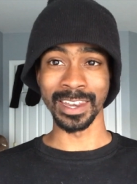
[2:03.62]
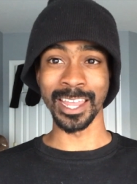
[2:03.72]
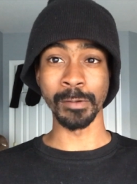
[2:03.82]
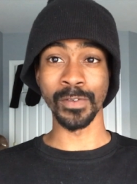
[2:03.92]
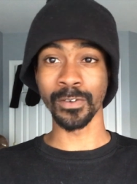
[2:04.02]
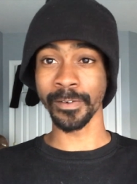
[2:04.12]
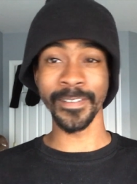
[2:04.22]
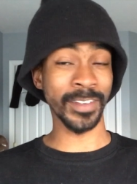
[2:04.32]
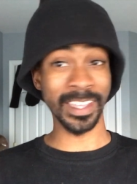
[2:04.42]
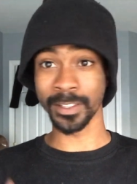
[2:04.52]
Now,
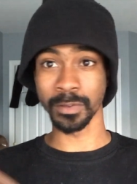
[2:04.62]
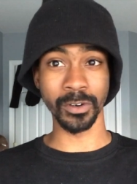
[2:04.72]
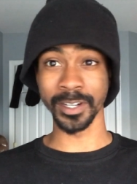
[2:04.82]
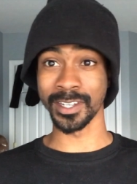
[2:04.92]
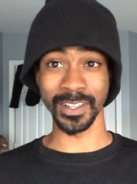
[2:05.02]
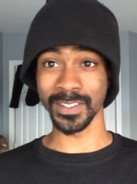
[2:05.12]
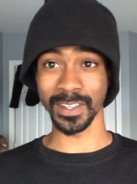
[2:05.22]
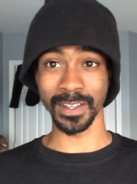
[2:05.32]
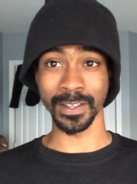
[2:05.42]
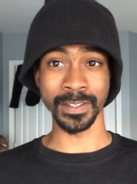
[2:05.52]
before we get into more
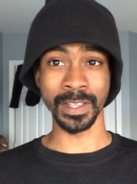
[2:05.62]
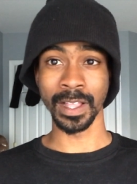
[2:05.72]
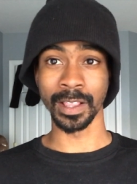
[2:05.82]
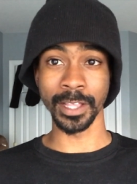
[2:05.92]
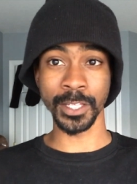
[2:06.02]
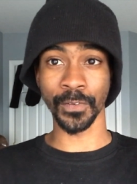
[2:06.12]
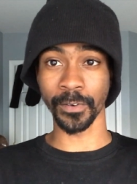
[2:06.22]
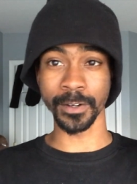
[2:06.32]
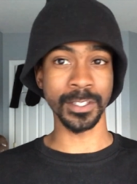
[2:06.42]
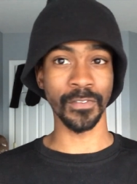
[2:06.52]
details, let's
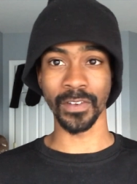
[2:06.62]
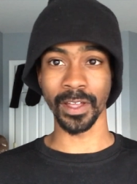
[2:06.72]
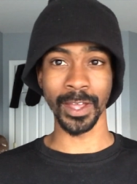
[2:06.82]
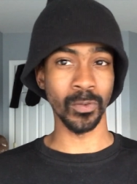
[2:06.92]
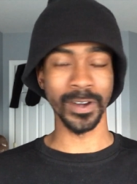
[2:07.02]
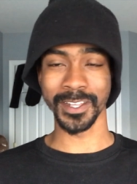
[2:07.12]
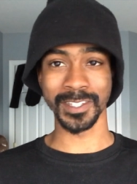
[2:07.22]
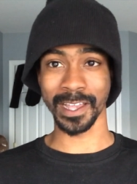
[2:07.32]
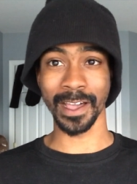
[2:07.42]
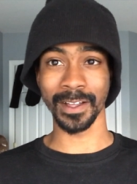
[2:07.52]
first define what
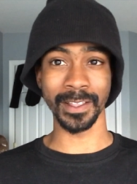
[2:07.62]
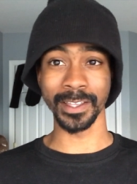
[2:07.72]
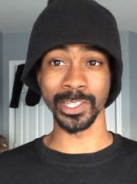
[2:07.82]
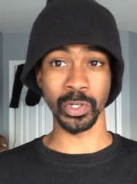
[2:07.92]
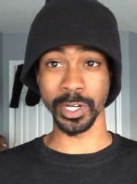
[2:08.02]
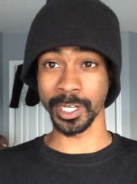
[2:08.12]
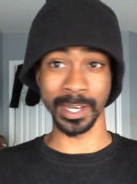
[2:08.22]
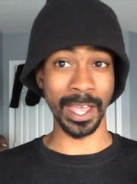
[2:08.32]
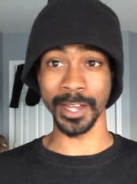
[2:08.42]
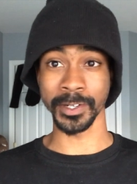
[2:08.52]
exactly is Christian
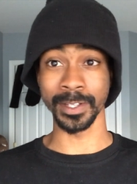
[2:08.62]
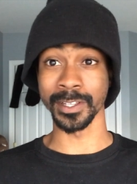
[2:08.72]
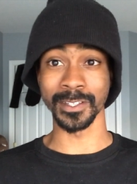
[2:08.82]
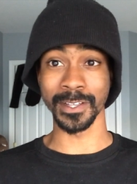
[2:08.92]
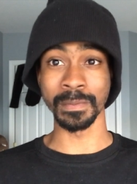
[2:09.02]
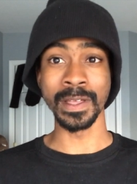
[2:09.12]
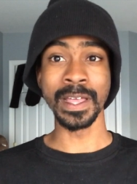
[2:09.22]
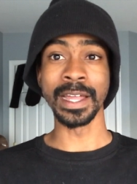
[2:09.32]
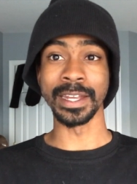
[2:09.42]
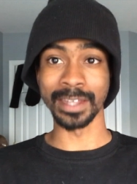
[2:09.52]
nationalism.
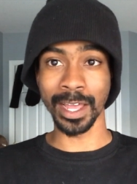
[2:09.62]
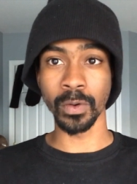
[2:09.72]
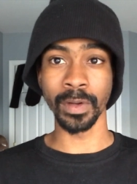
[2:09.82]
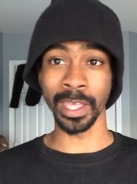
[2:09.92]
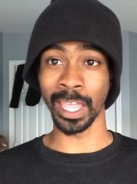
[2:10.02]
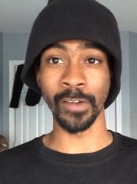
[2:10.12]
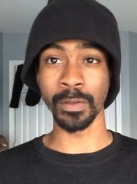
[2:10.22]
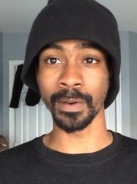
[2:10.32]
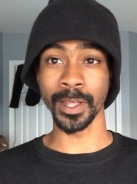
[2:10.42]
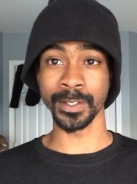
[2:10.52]
That way,
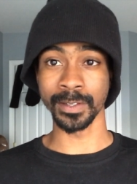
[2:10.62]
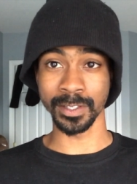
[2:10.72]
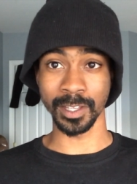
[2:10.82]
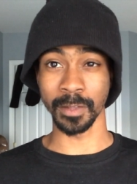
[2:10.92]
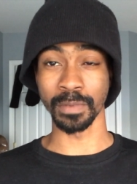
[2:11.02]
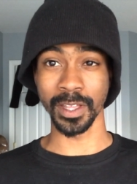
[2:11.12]
everybody's on the same